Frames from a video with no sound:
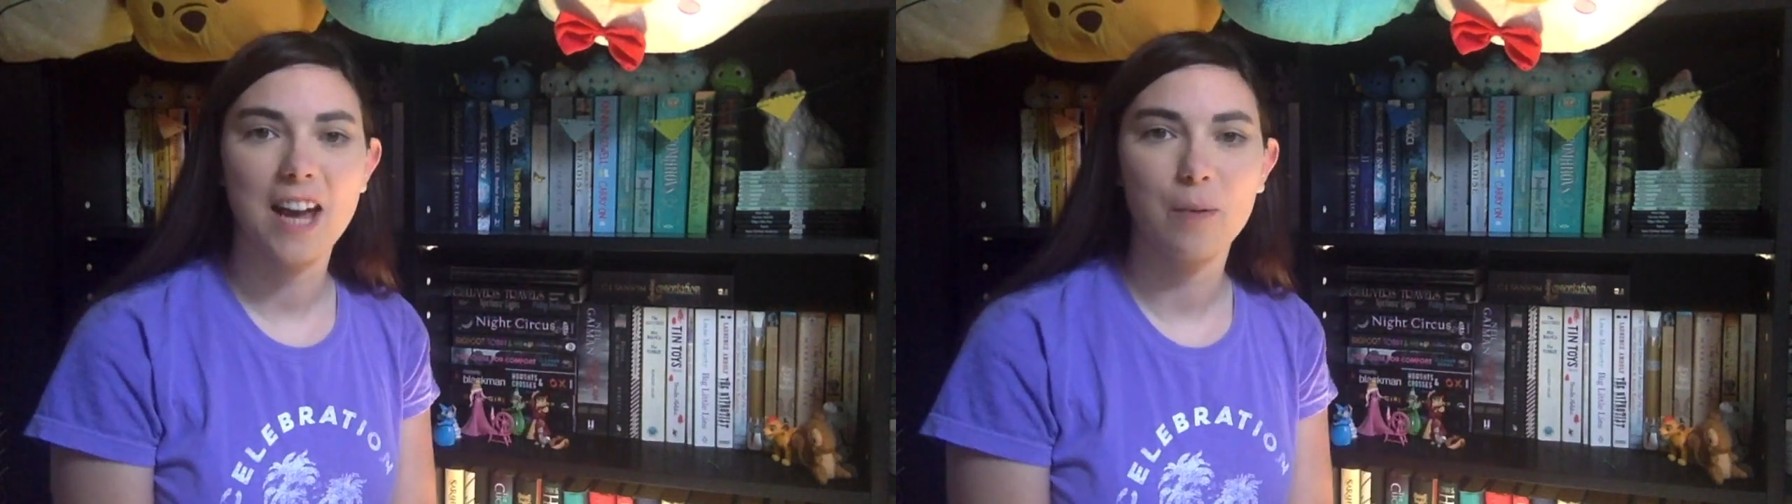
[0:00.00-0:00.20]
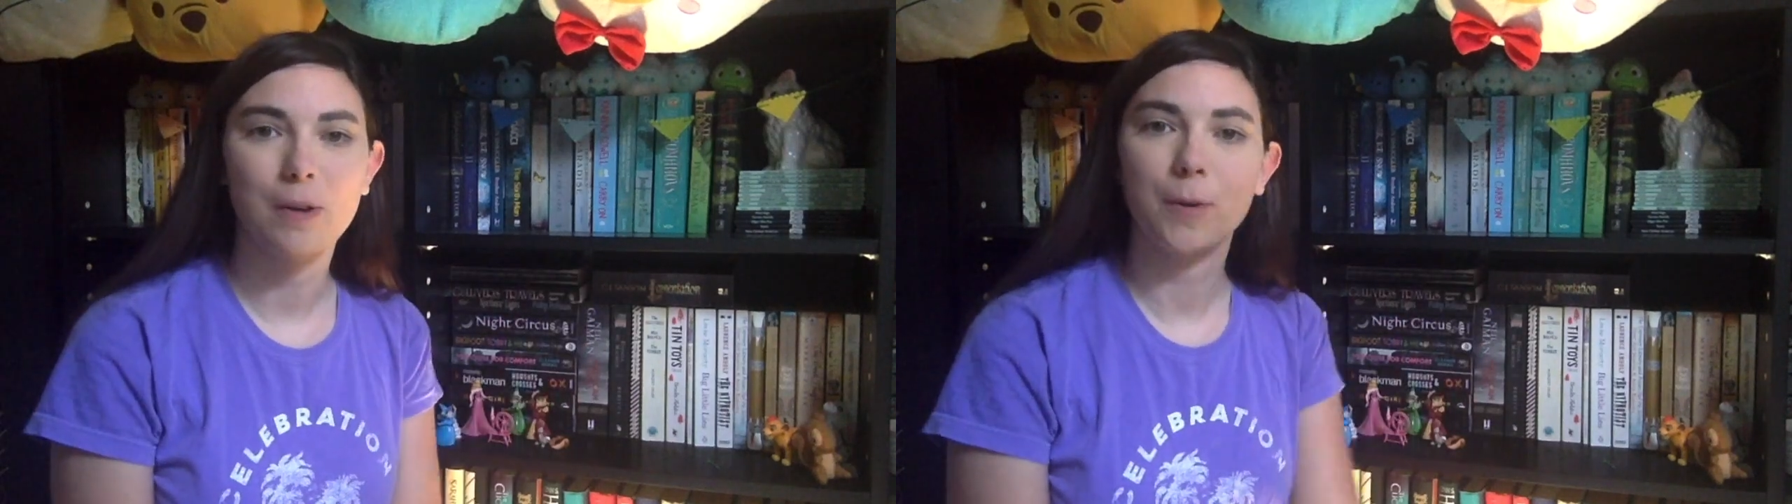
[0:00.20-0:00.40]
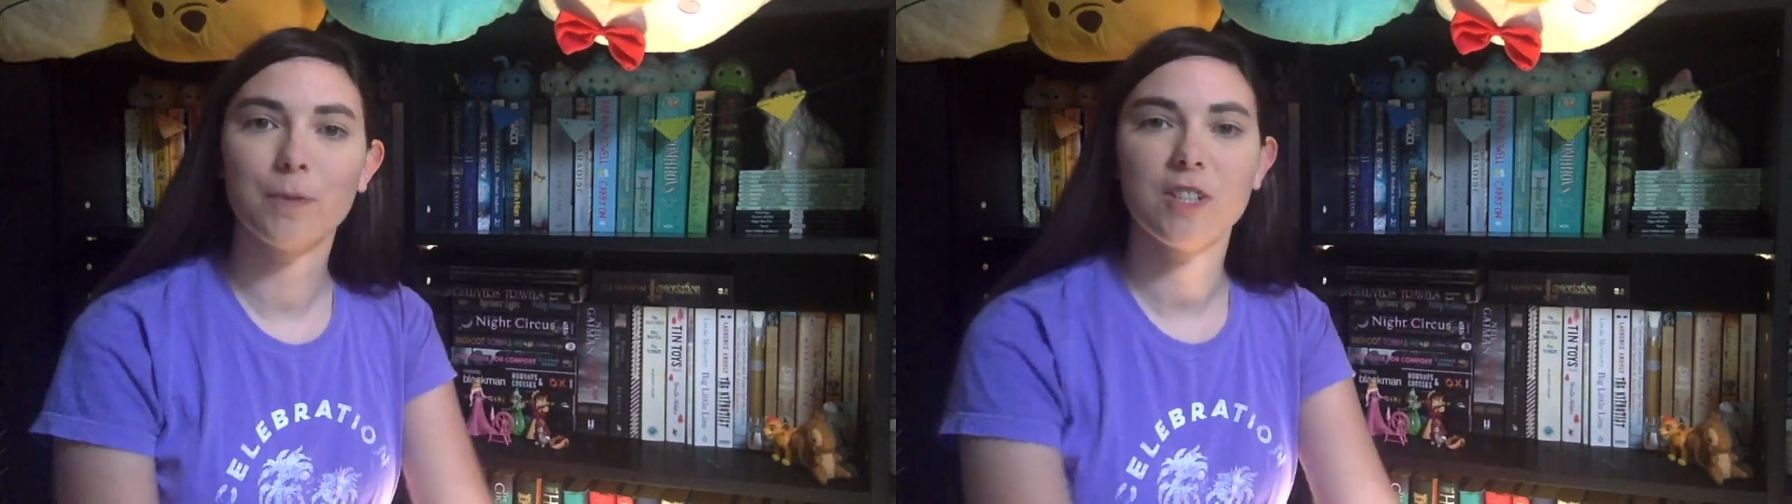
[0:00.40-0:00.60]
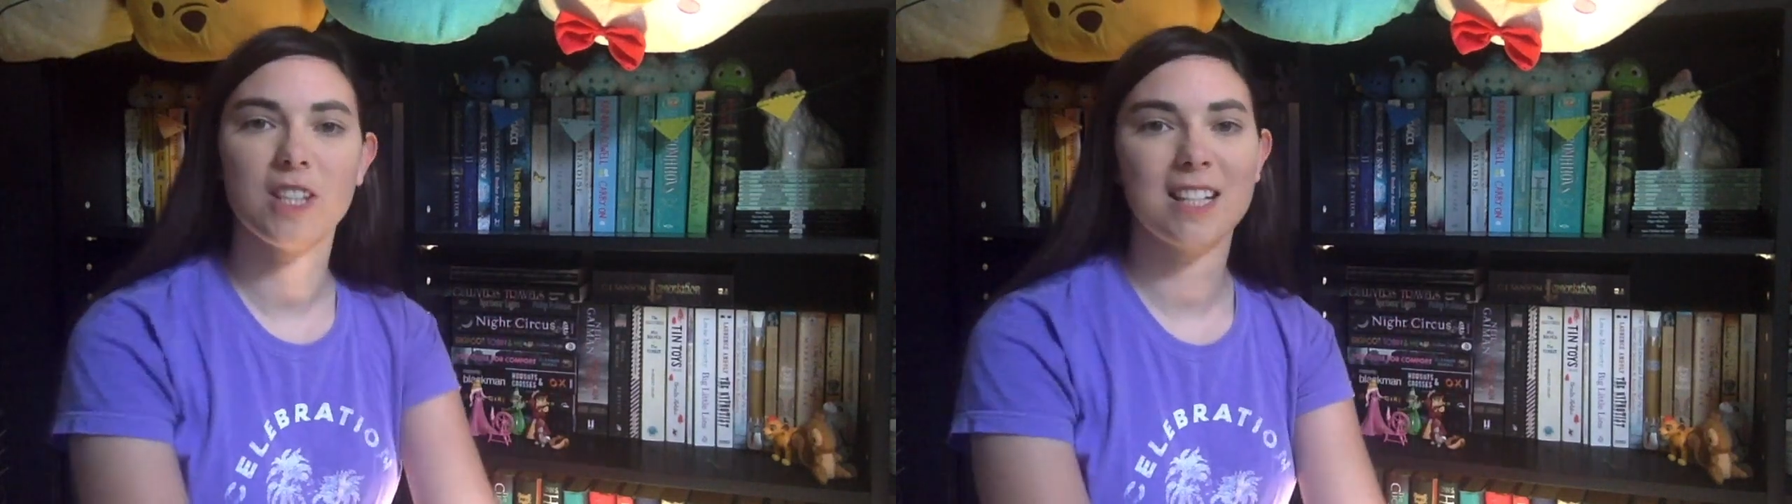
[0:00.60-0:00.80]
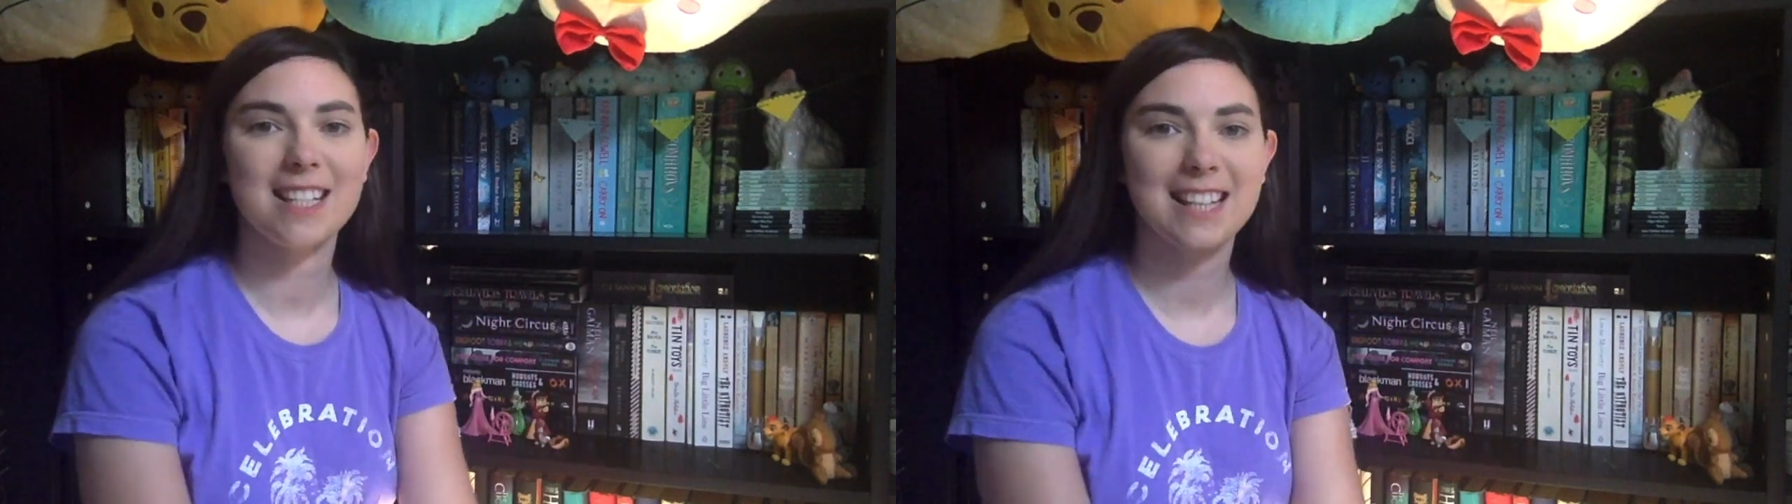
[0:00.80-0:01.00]
and welcome to
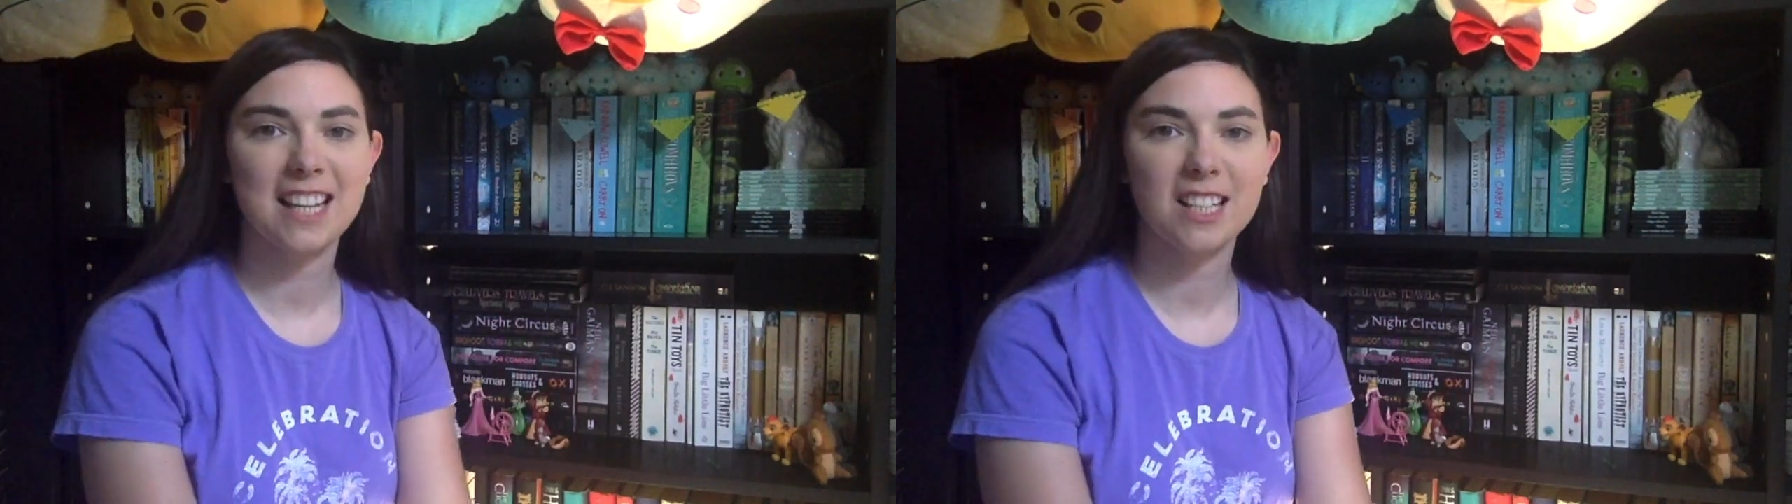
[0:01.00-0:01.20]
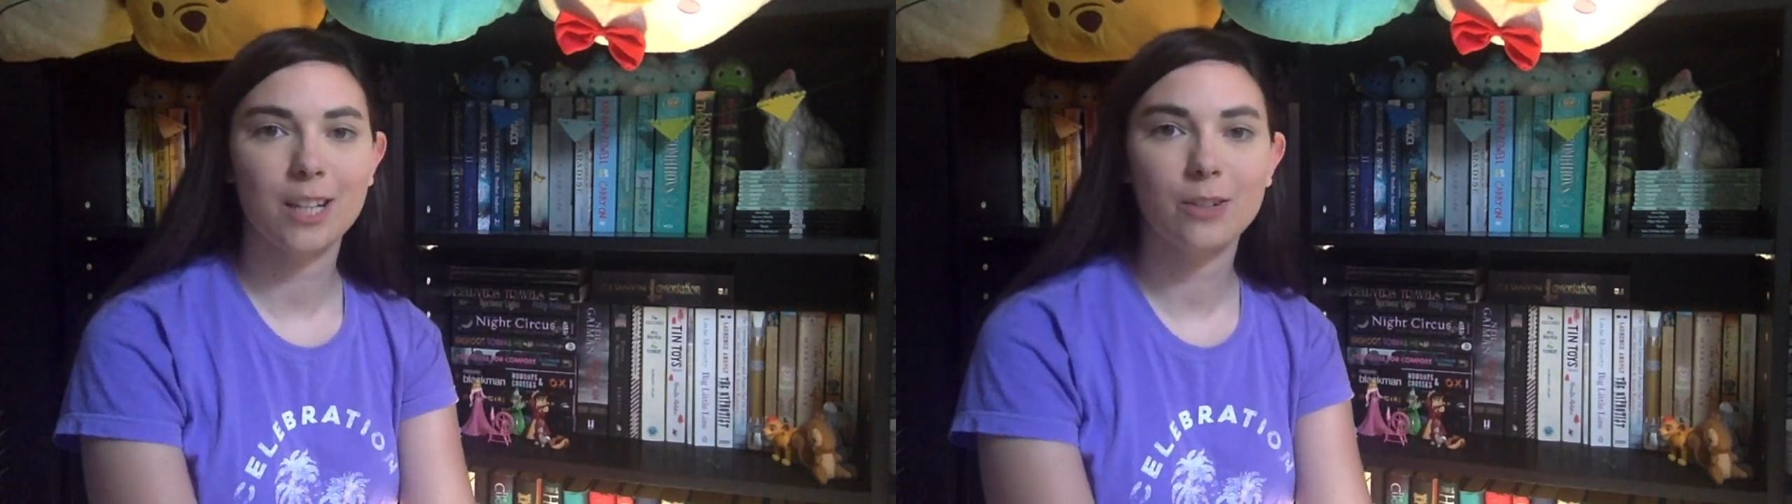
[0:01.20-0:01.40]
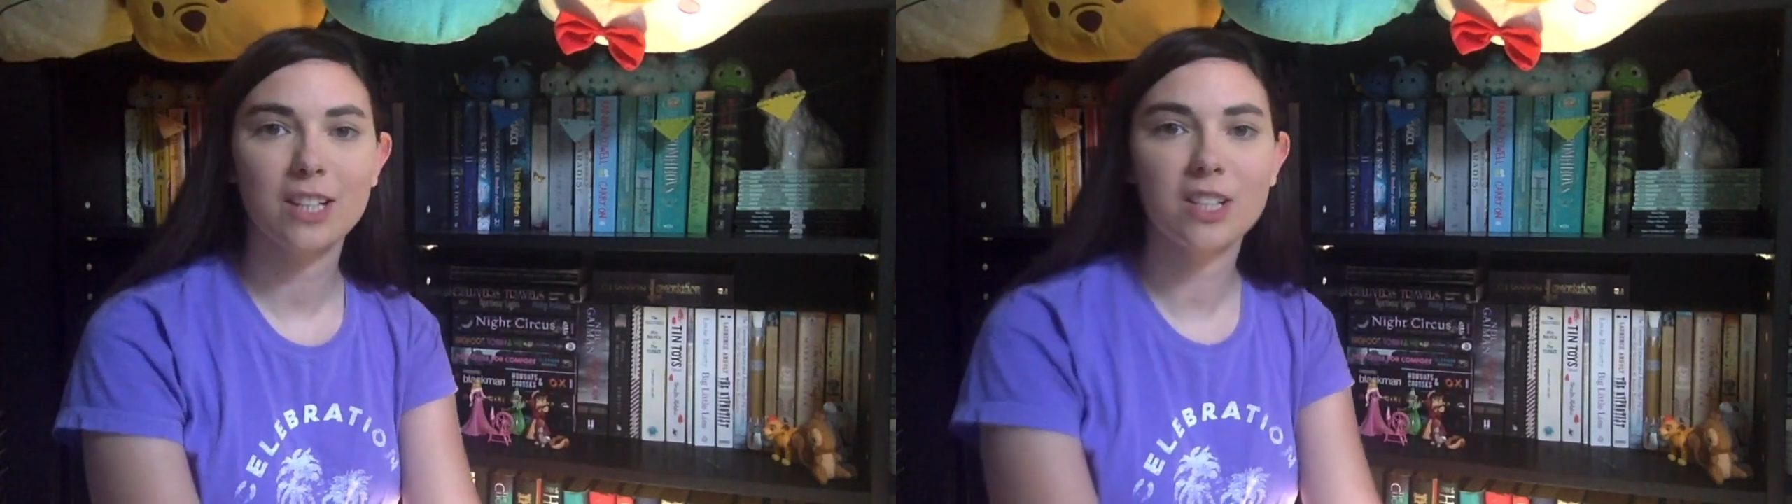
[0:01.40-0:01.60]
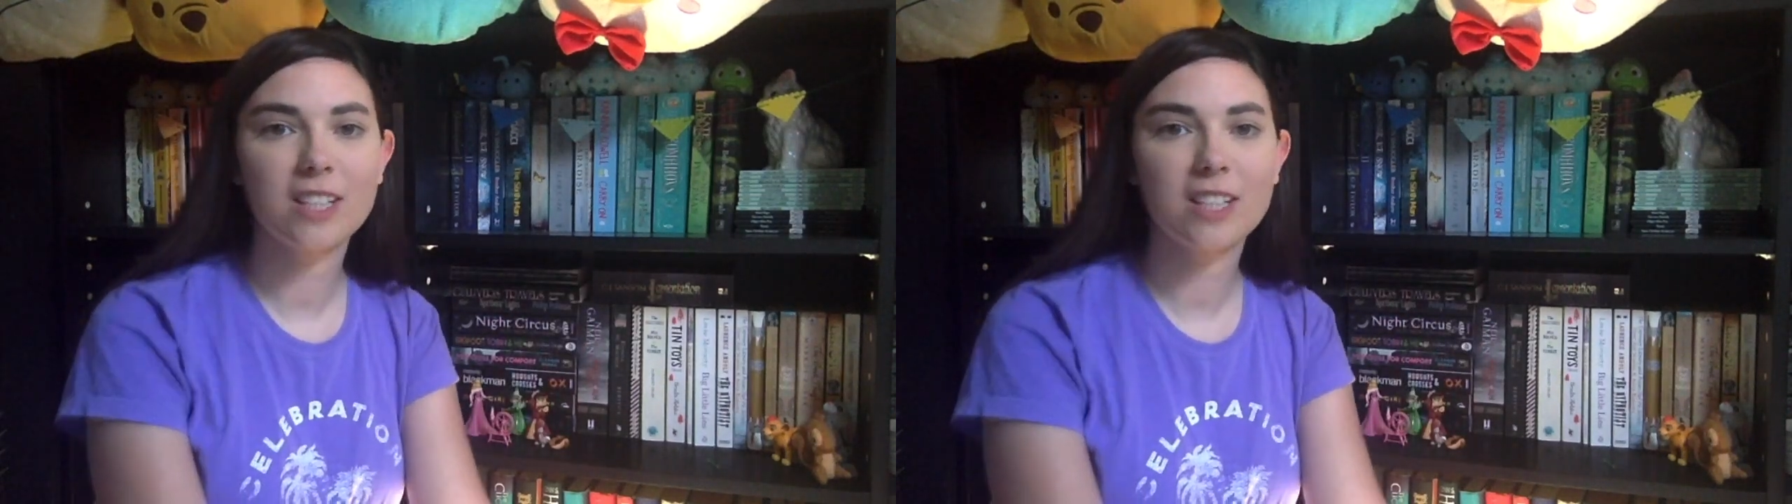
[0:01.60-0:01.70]
the Dyslexic Reader.